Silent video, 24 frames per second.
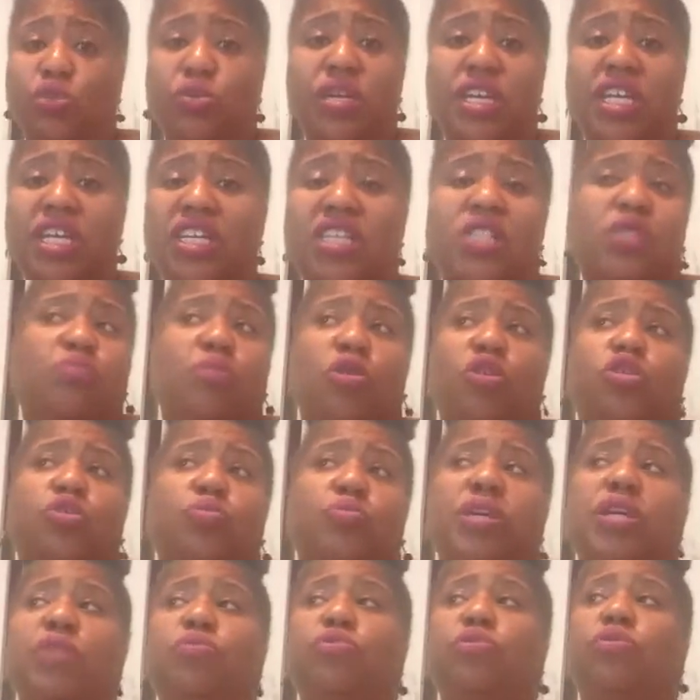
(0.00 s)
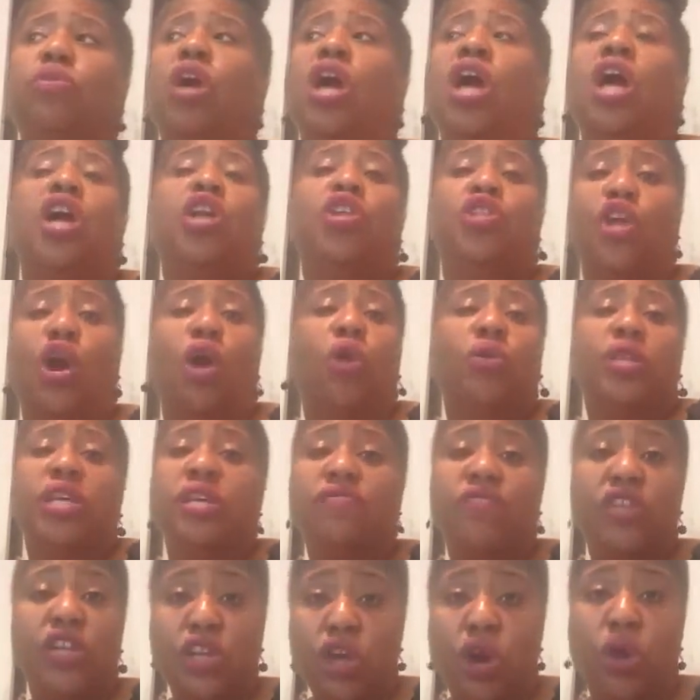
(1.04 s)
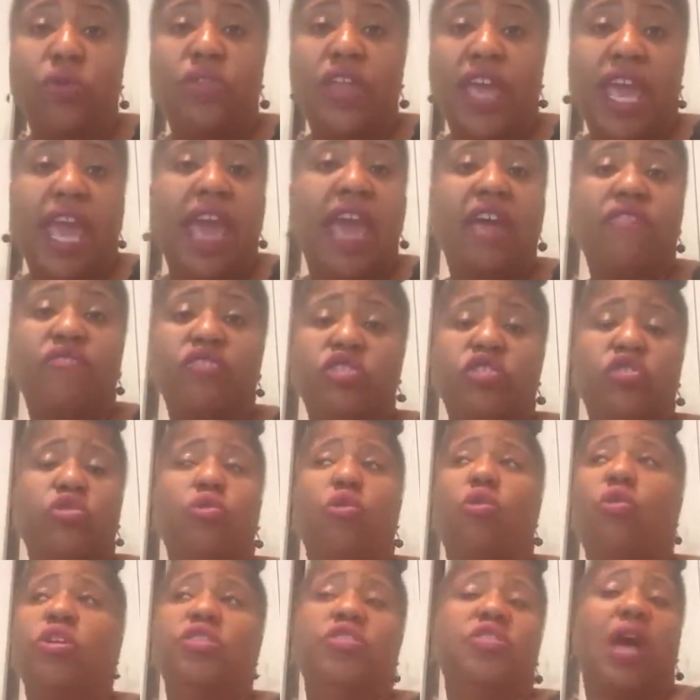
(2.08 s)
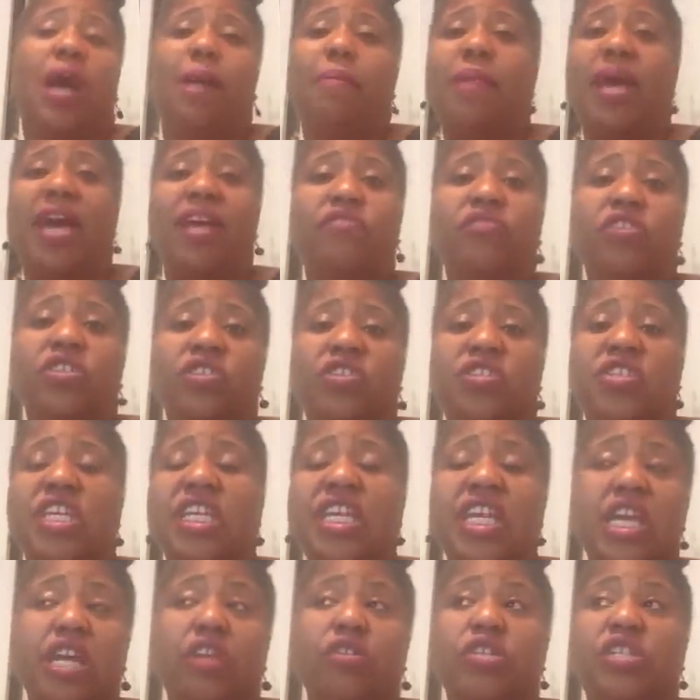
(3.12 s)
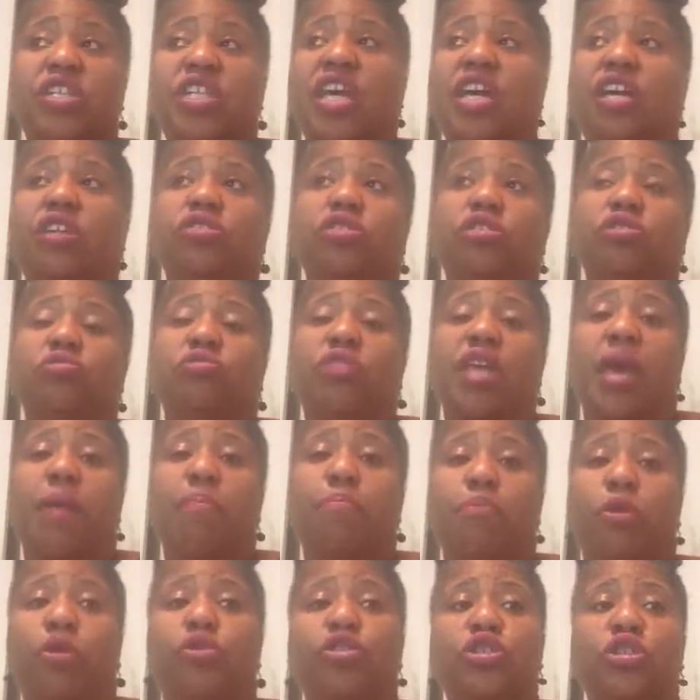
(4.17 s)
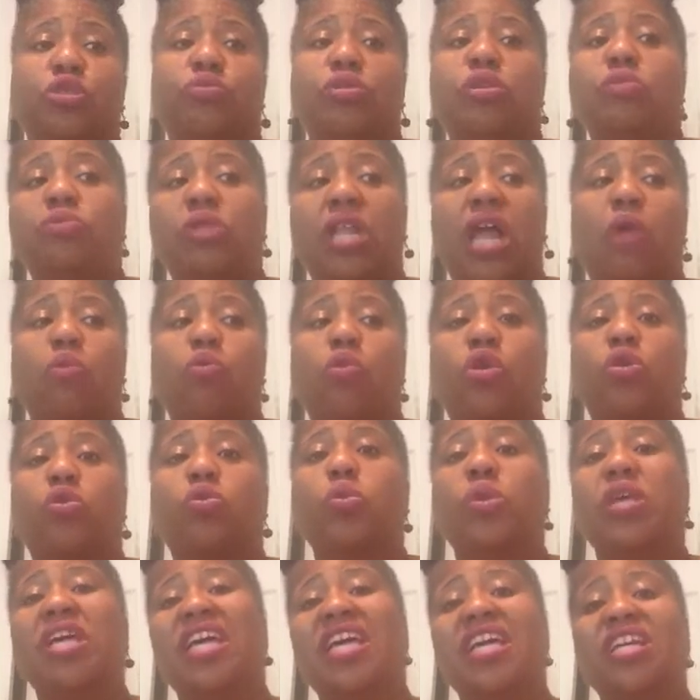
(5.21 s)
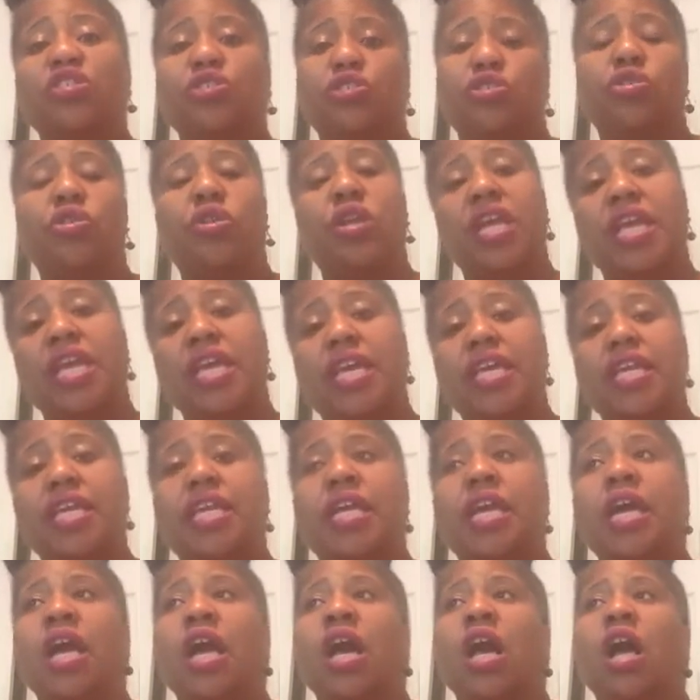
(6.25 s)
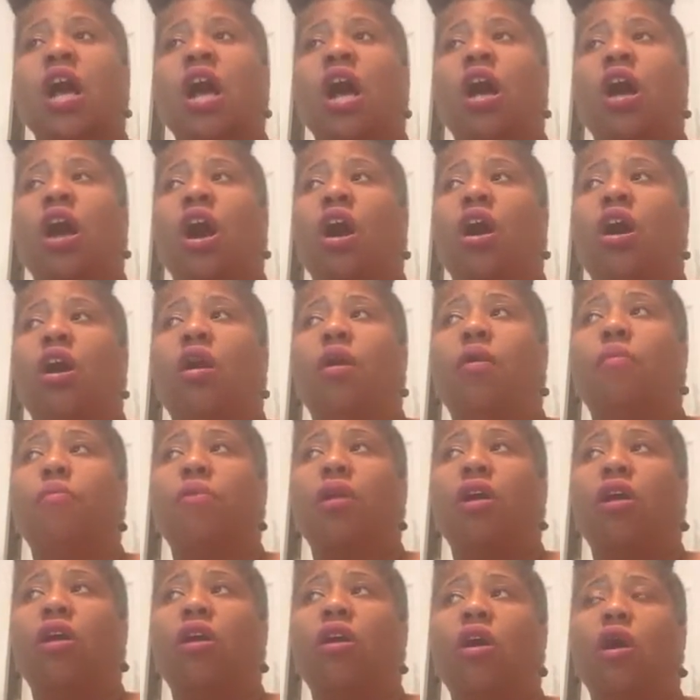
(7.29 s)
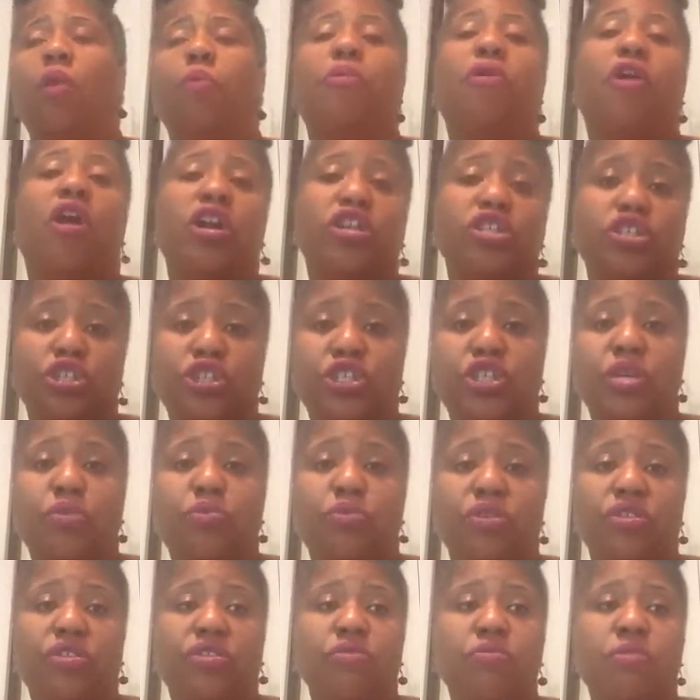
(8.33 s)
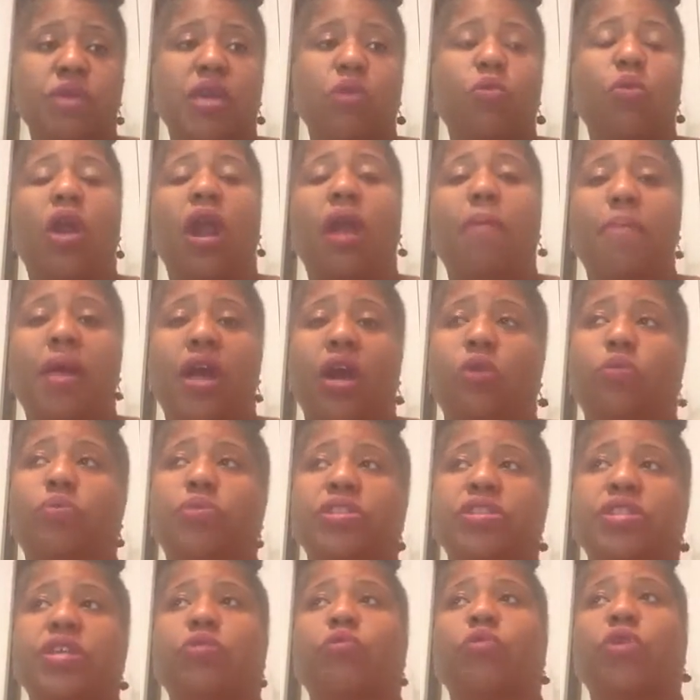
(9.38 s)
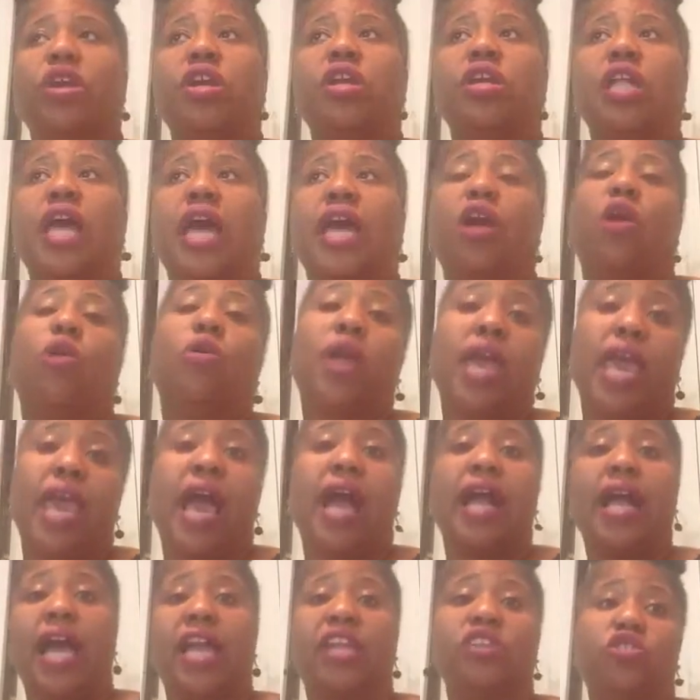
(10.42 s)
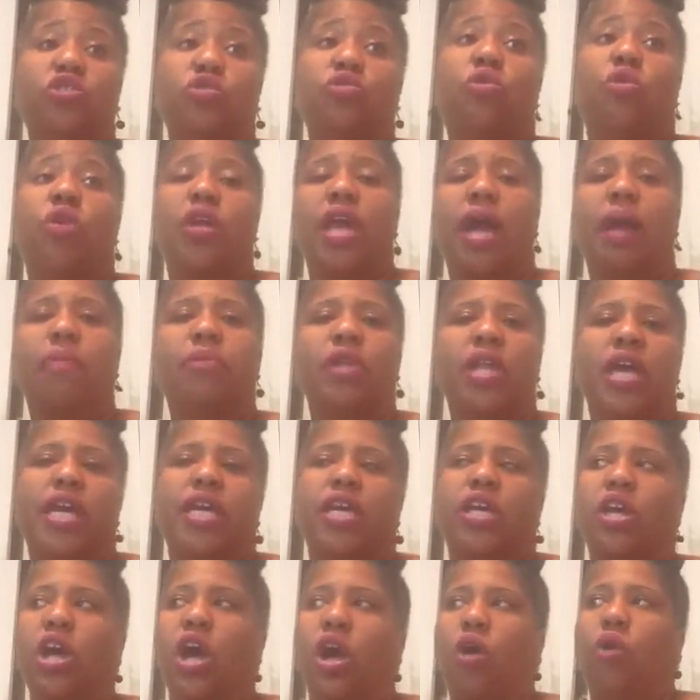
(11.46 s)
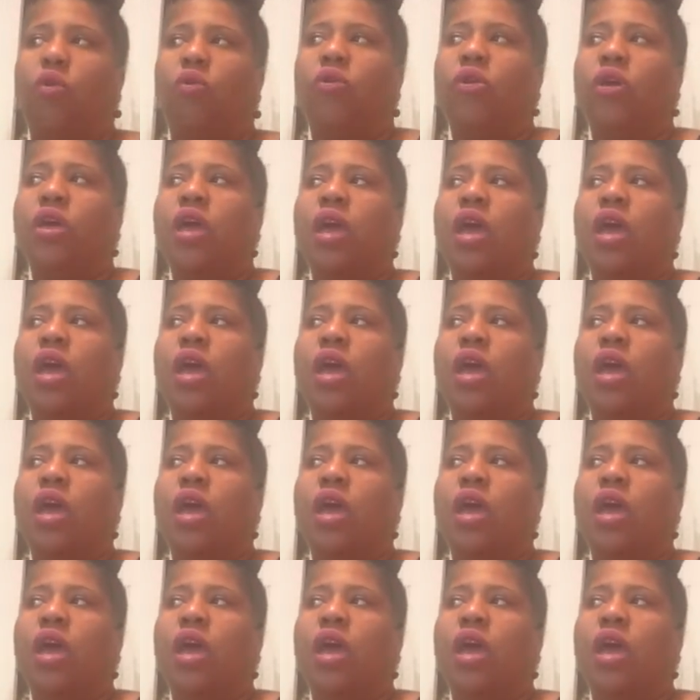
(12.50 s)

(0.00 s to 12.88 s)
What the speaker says: doing it, because most people don't even know they have a story, so I'm not even going to sit here and tell you that most of the people I work with enter in a partnership with me where I'm helping them, where like, okay, I got a story, I'm letting go.